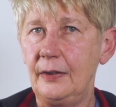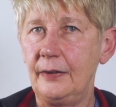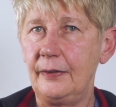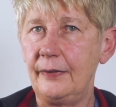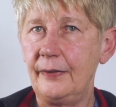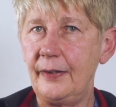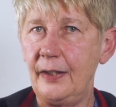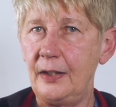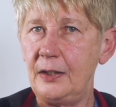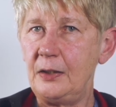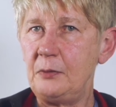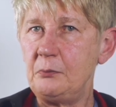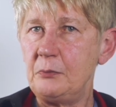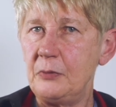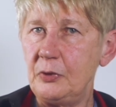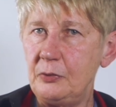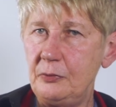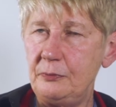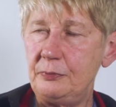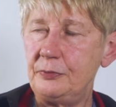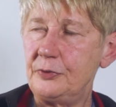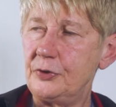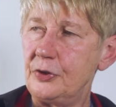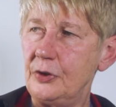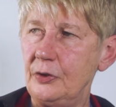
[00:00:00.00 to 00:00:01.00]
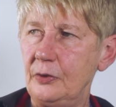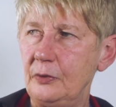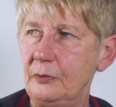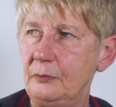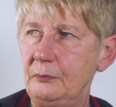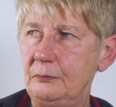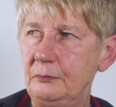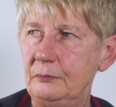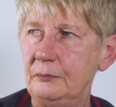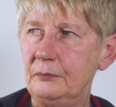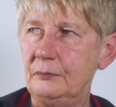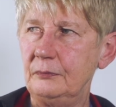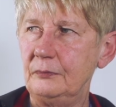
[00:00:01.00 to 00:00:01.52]
Then it moved
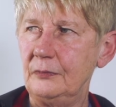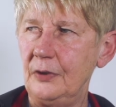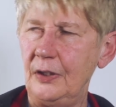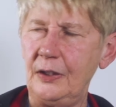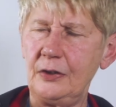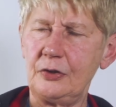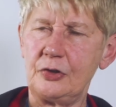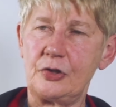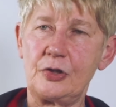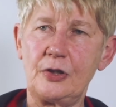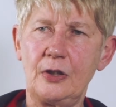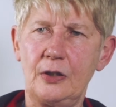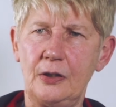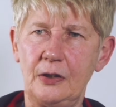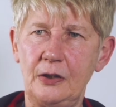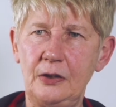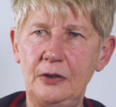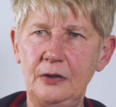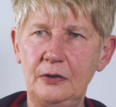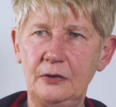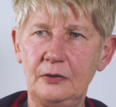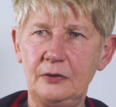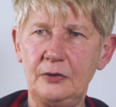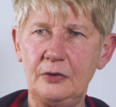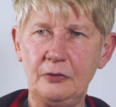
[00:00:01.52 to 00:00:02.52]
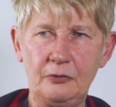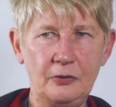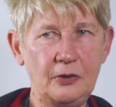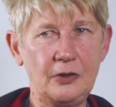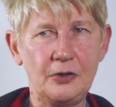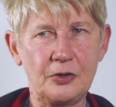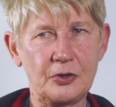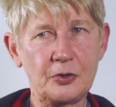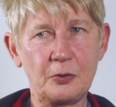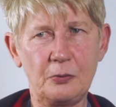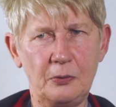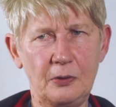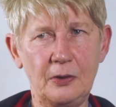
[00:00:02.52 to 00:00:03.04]
to, actually, doing
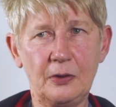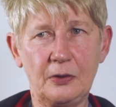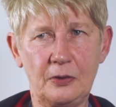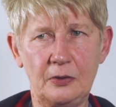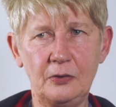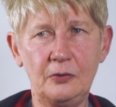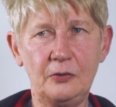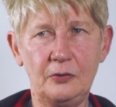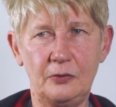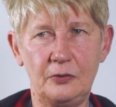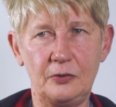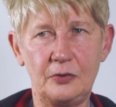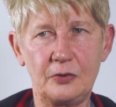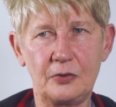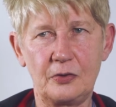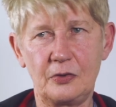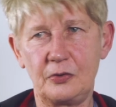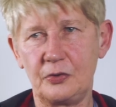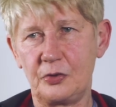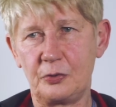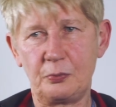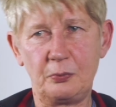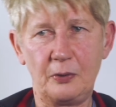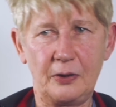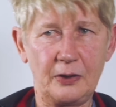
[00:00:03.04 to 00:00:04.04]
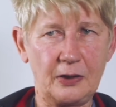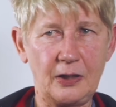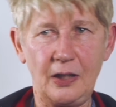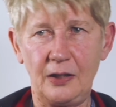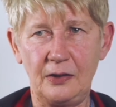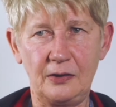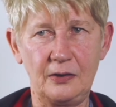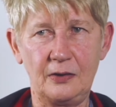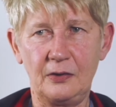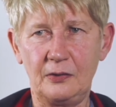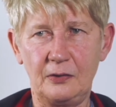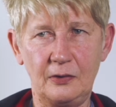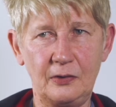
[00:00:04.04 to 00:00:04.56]
it's quite good because we're
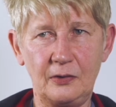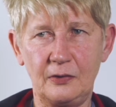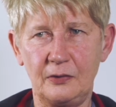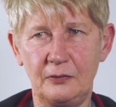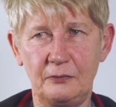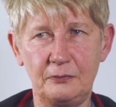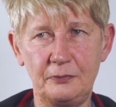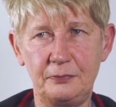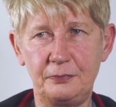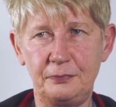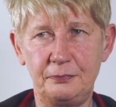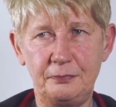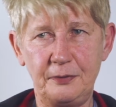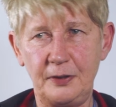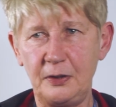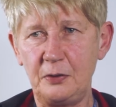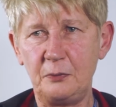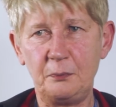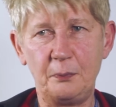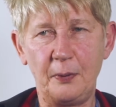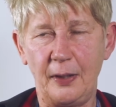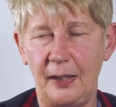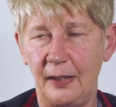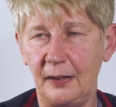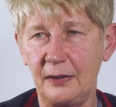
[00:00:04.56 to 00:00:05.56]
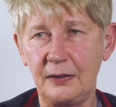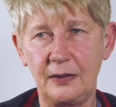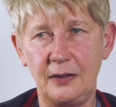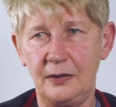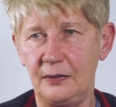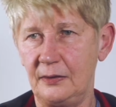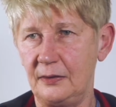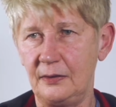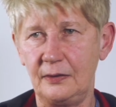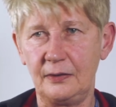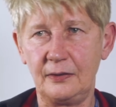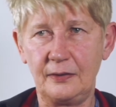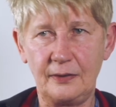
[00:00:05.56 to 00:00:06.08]
getting a lot of feedback
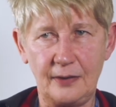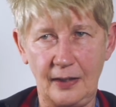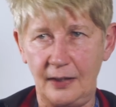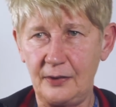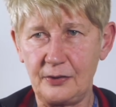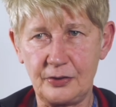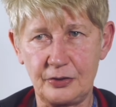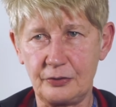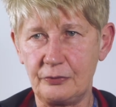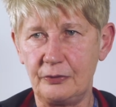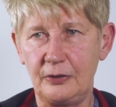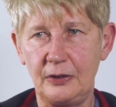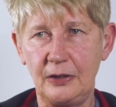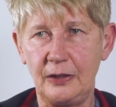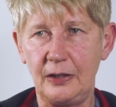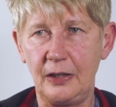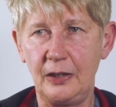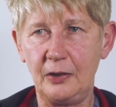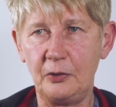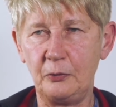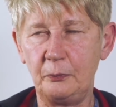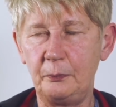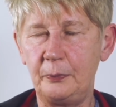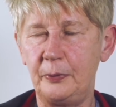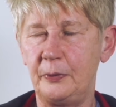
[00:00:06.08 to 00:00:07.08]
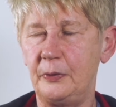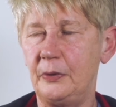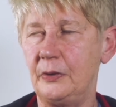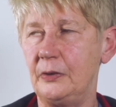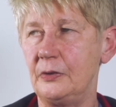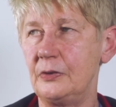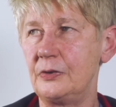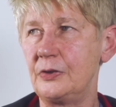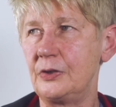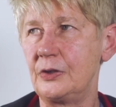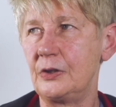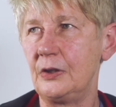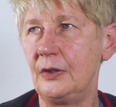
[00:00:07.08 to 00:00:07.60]
and that's really helping
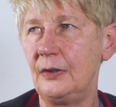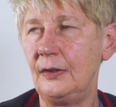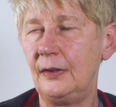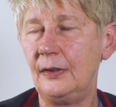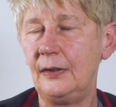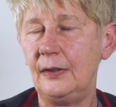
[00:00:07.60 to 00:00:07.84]
us.